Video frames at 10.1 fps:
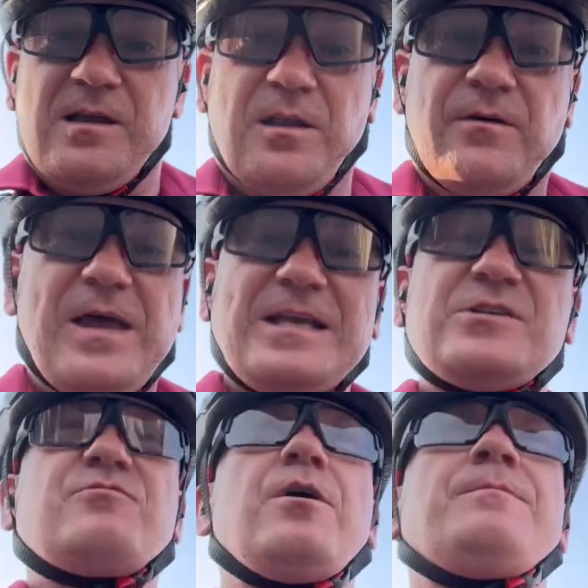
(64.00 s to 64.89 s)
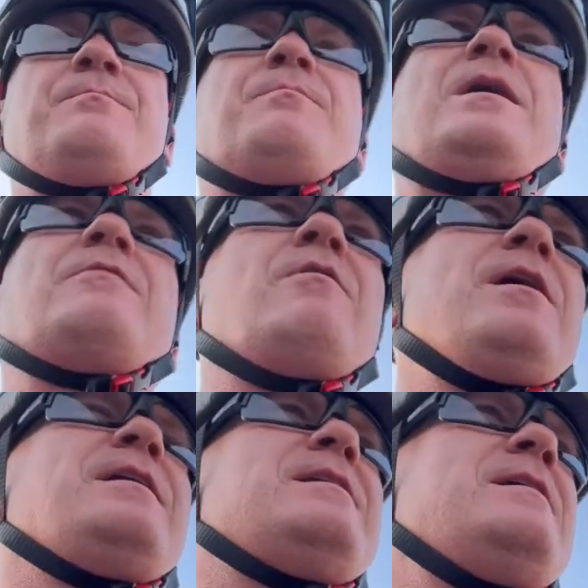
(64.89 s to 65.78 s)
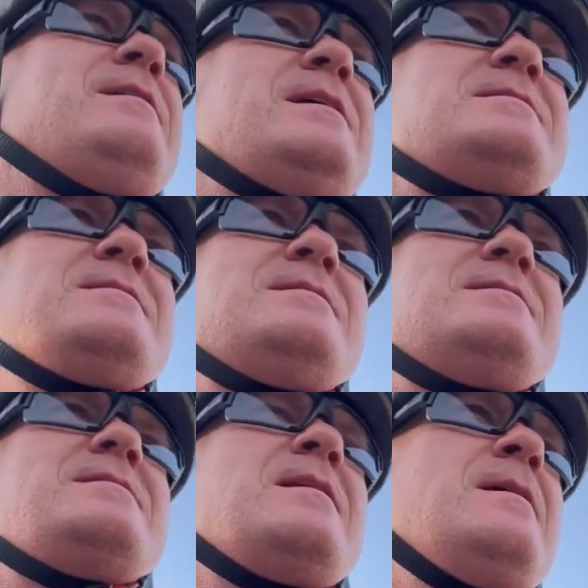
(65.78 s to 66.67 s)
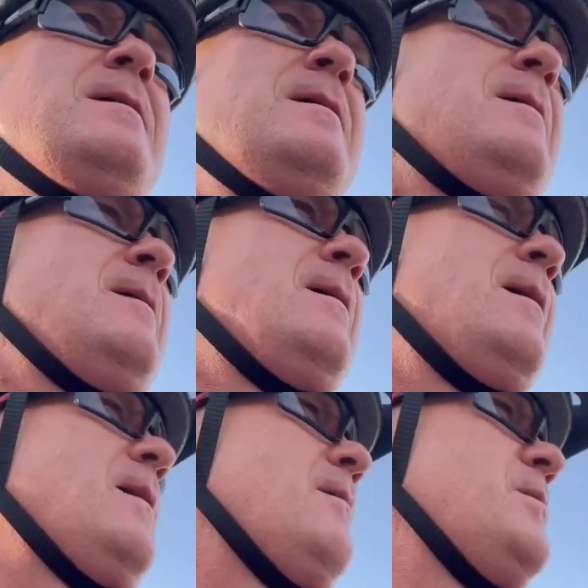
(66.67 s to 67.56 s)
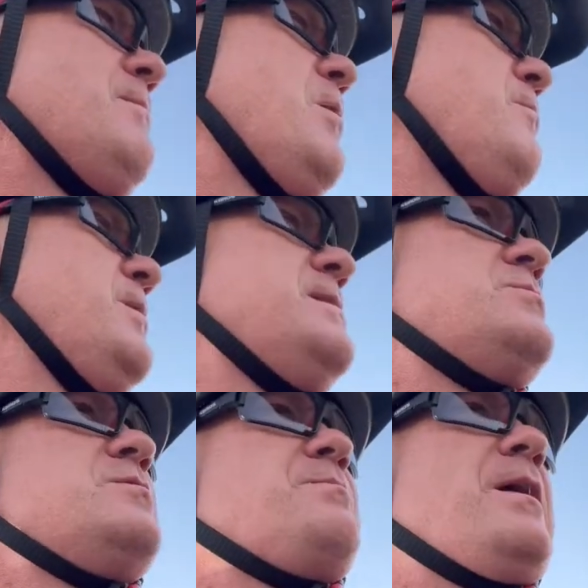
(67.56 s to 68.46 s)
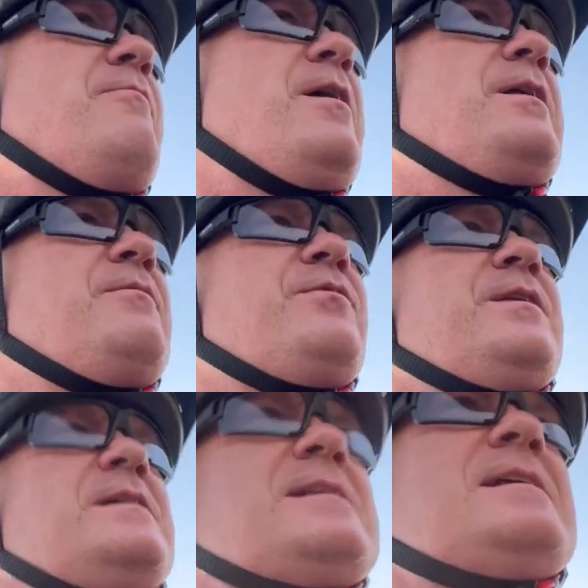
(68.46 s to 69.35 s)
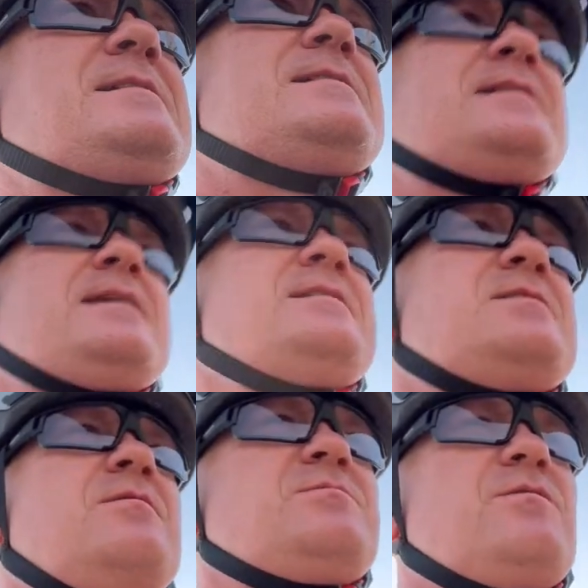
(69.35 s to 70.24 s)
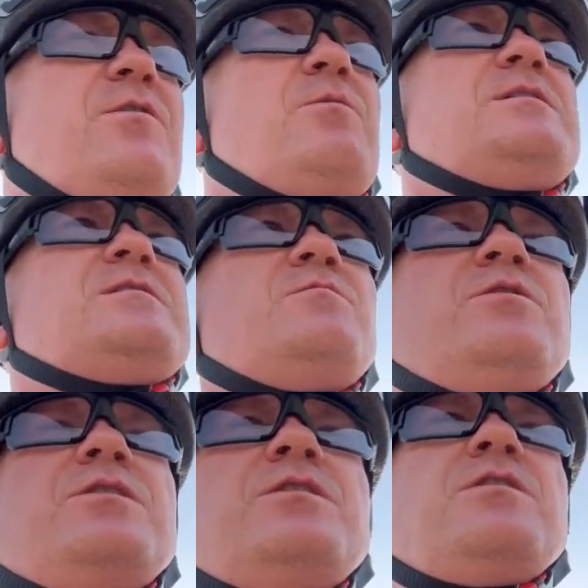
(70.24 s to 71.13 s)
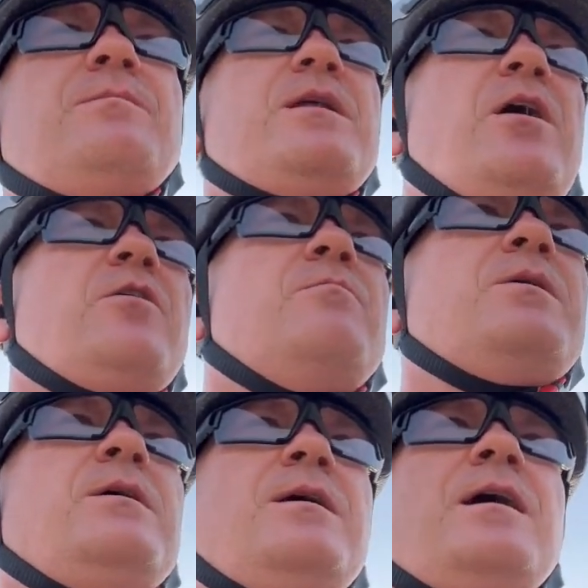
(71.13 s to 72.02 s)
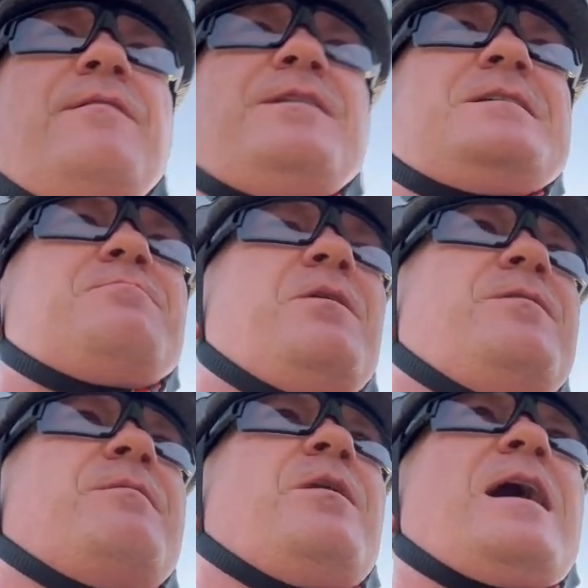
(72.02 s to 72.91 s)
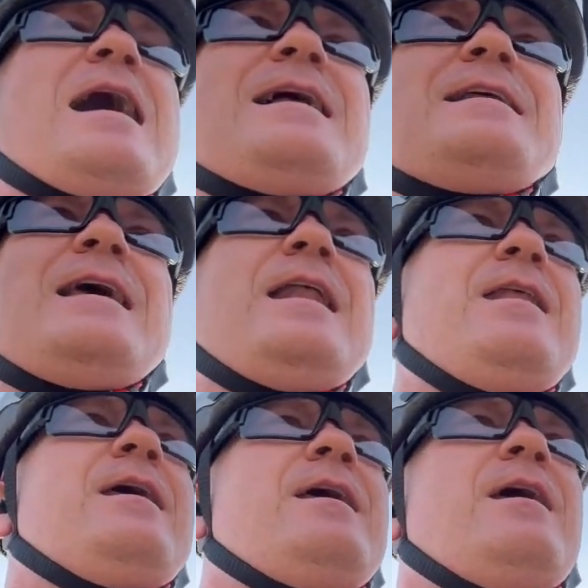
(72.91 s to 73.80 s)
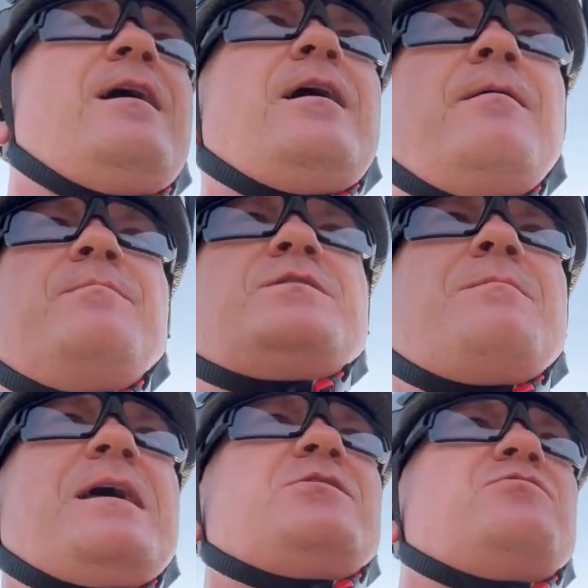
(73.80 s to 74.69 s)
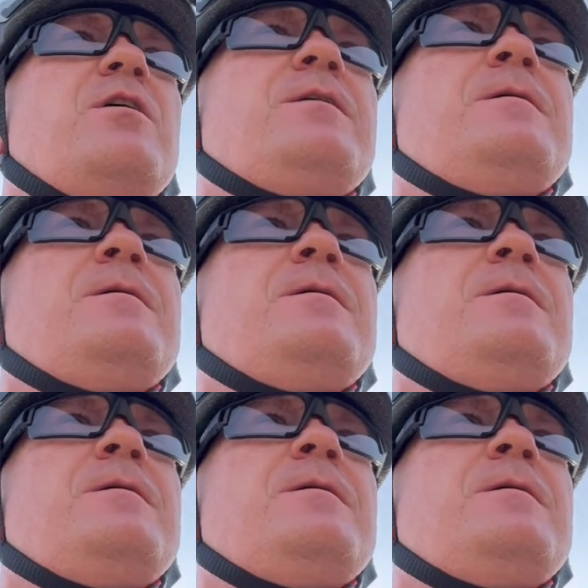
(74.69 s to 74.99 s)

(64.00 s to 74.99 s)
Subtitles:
of extra bike riding distance. At the moment it's just bike riding for necessity in terms of going to work and coming home. This month I'm gonna add in some extra